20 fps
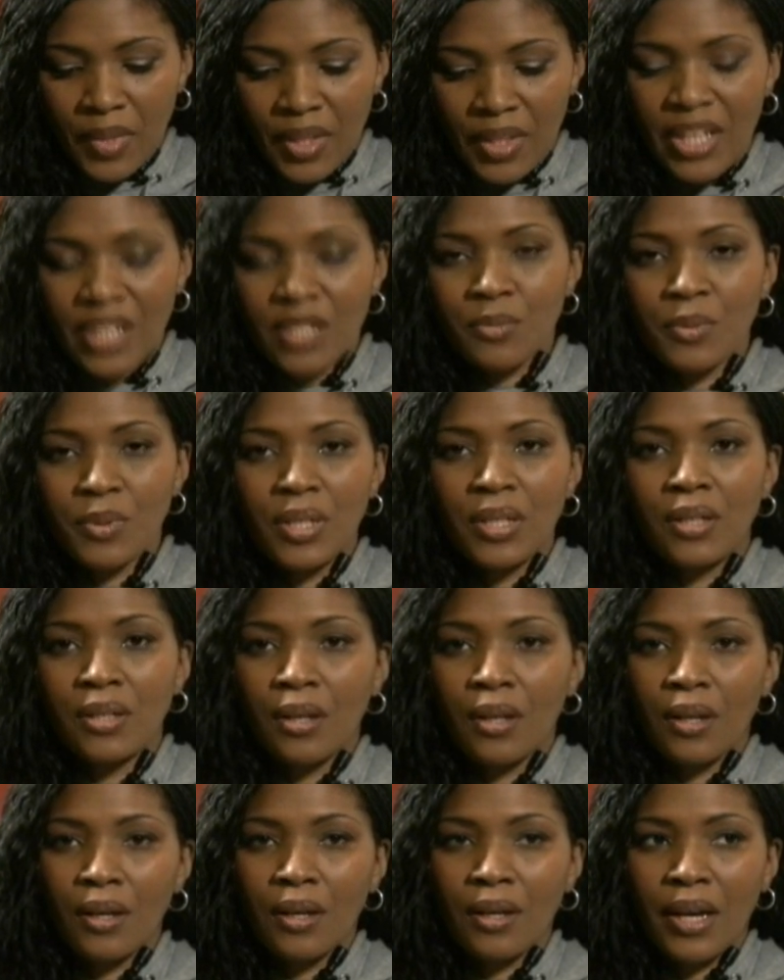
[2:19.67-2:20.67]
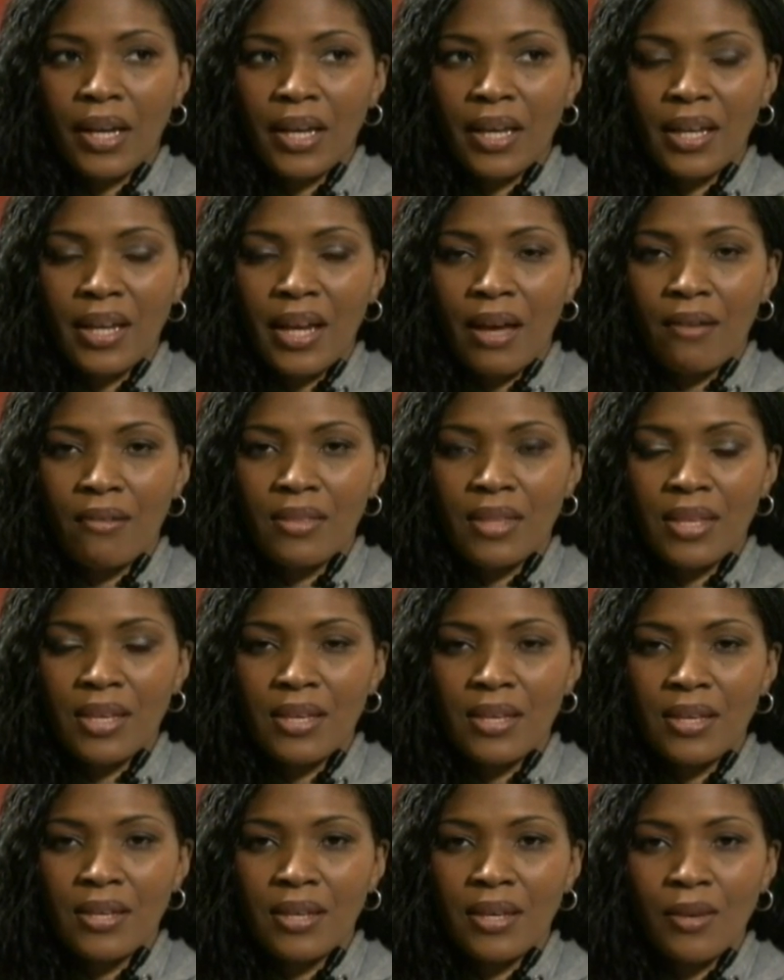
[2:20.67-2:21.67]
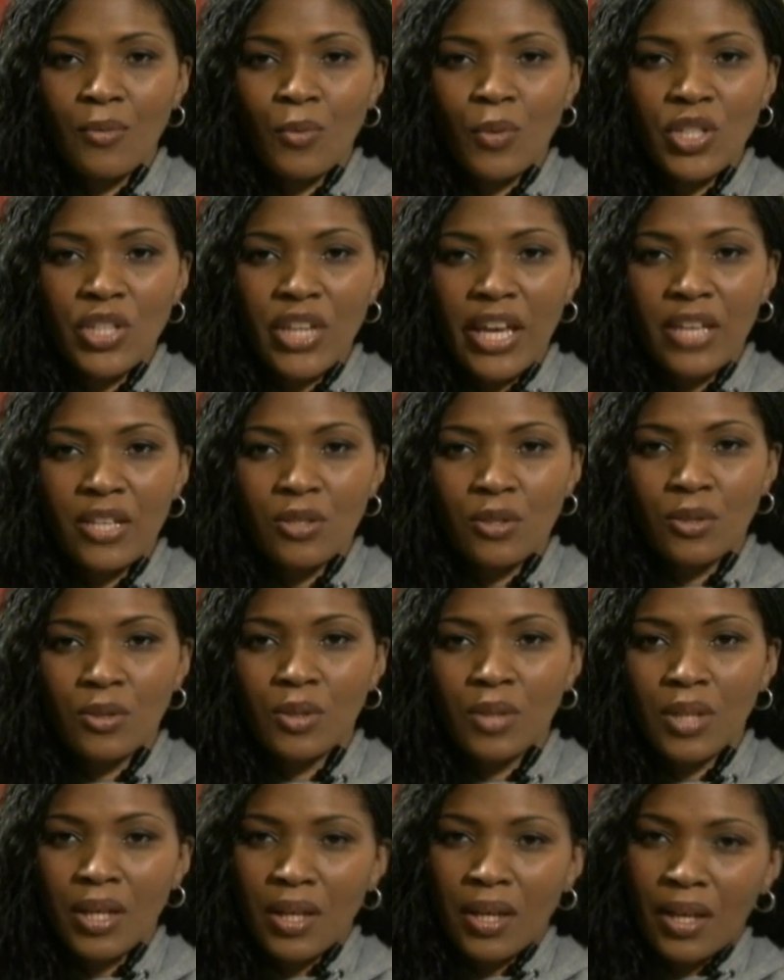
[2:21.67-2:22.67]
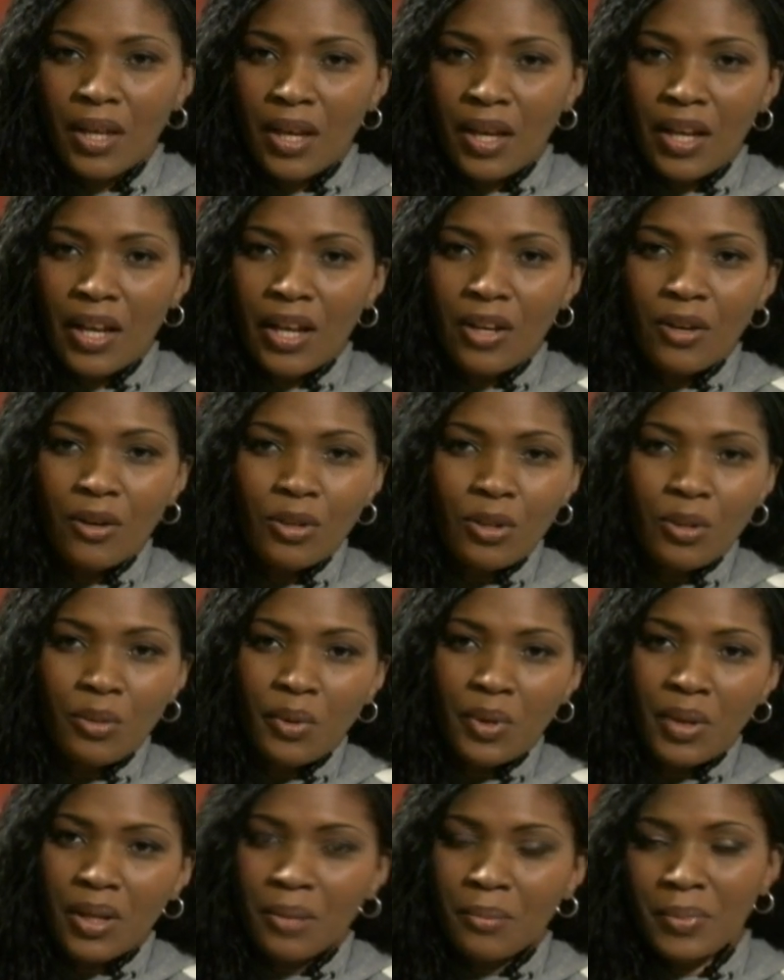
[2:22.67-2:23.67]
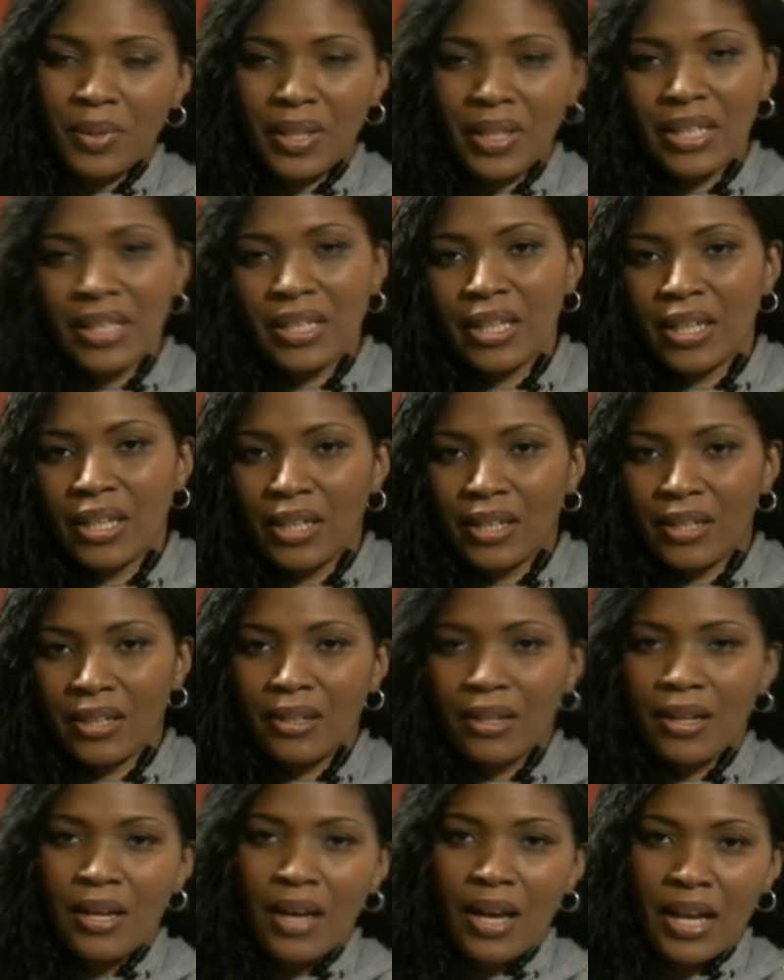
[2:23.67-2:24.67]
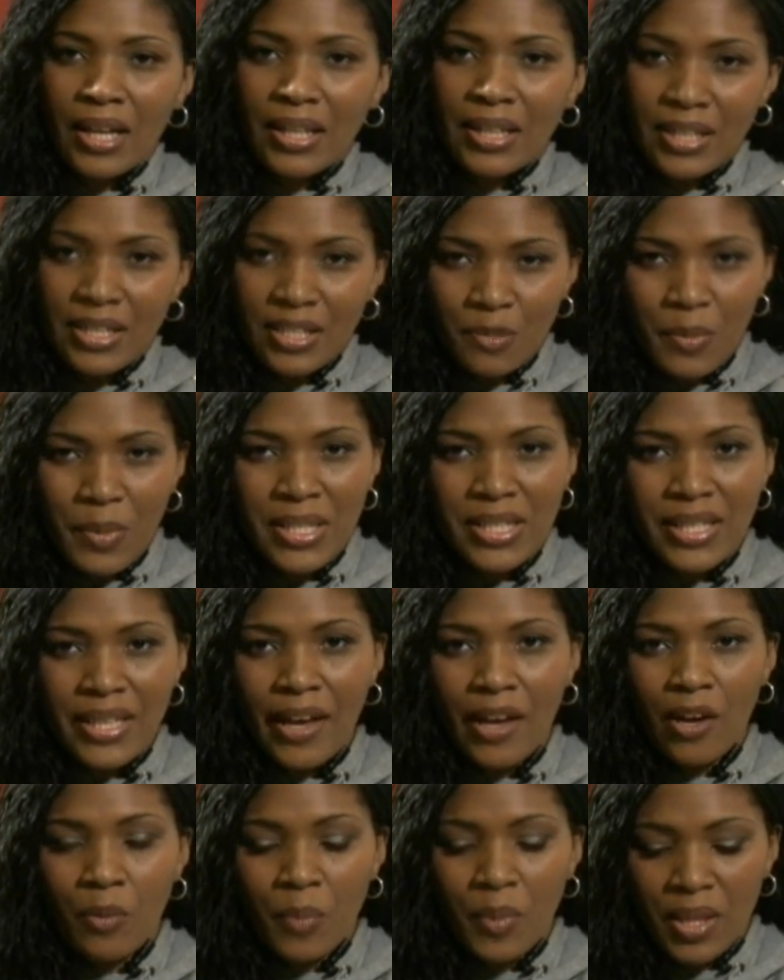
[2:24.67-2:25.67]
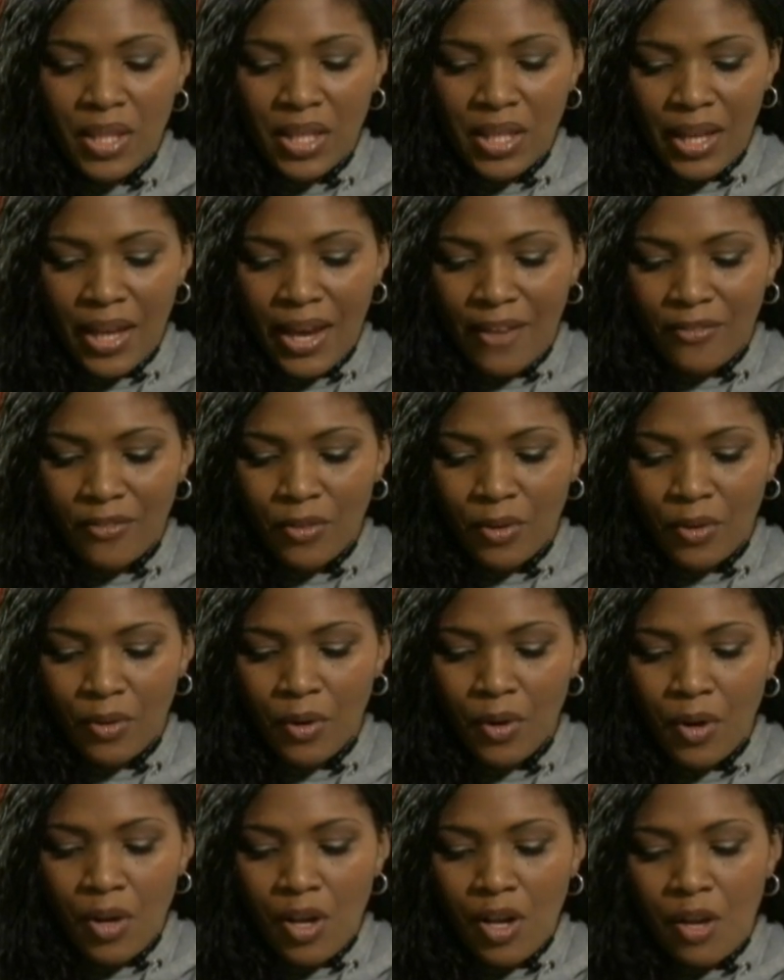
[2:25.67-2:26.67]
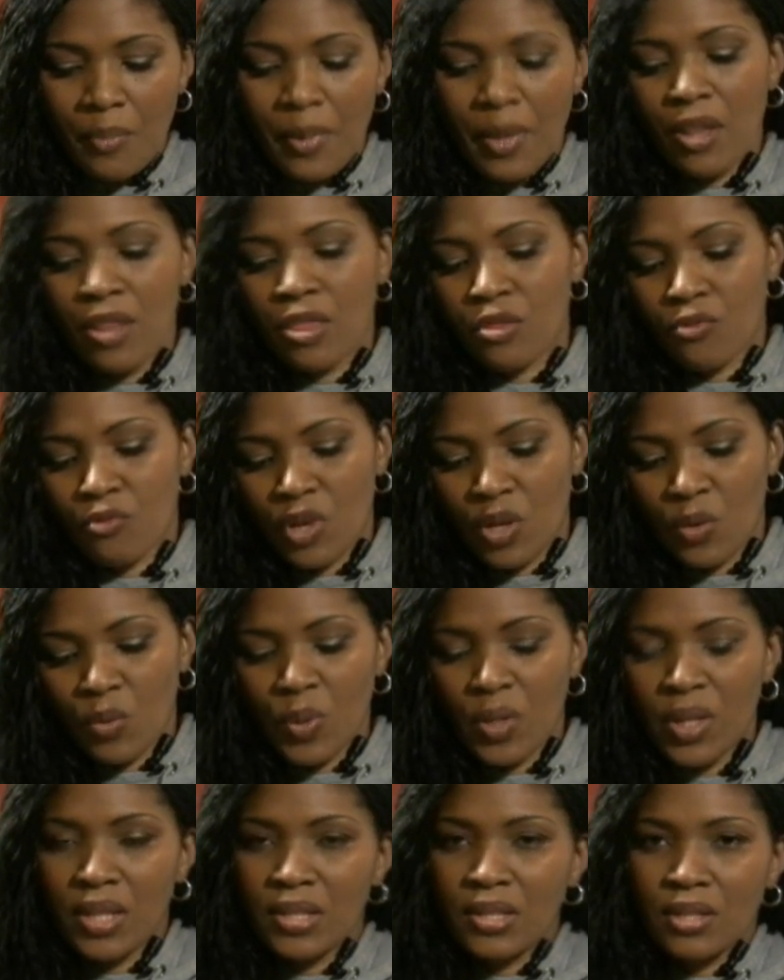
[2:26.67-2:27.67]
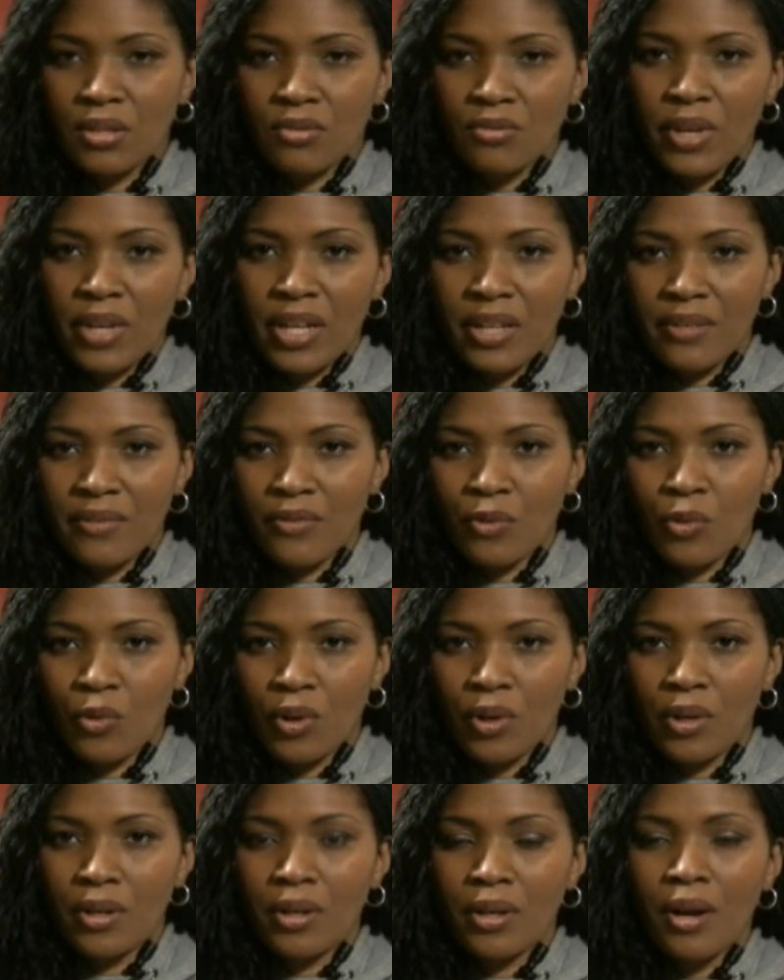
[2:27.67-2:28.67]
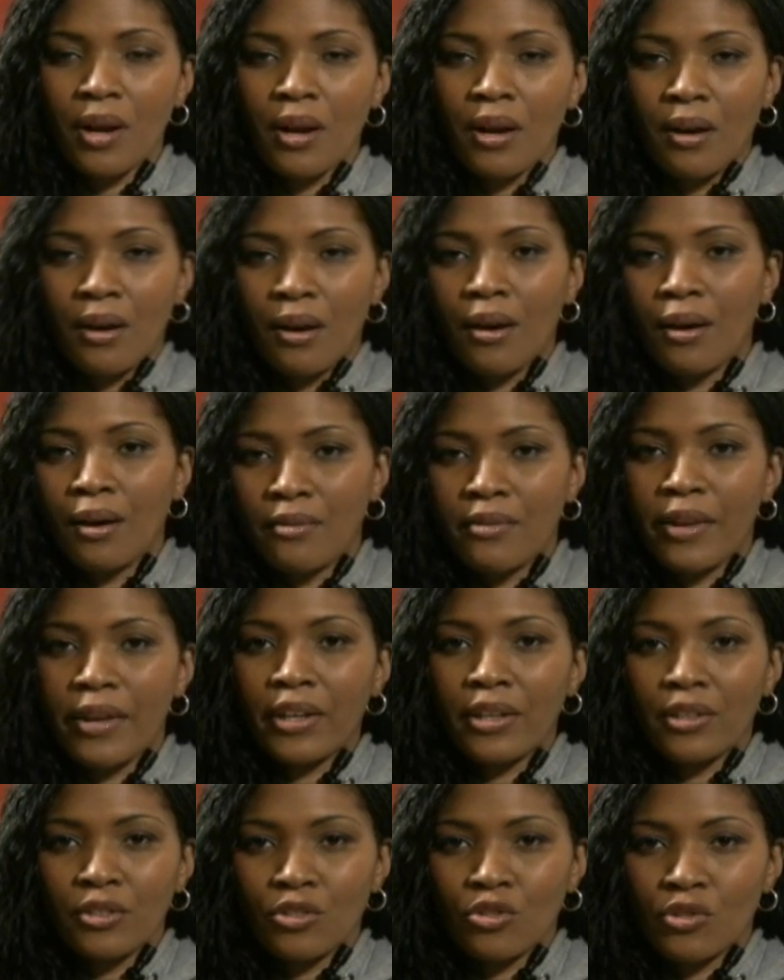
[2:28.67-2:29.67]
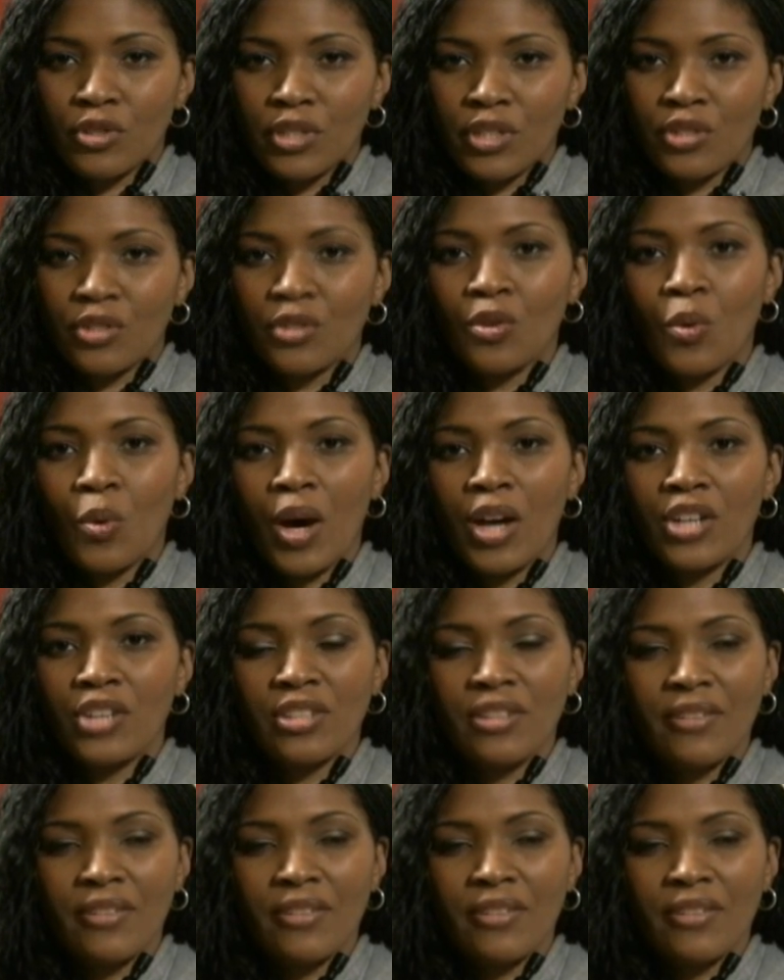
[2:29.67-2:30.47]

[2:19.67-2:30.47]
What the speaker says: that's when I get out the witch hazel and I go through it completely and I cleanse my scalp, and then after about 3 weeks it's ready for a regular traditional wash.